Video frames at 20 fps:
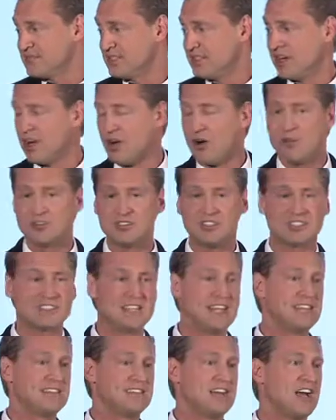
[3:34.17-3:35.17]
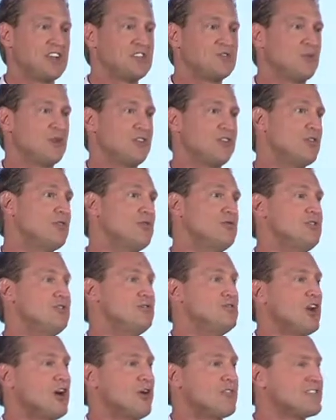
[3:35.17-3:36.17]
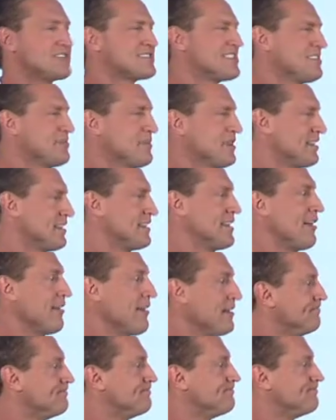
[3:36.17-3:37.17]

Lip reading: You know, just get in touch with who you know that's in the military.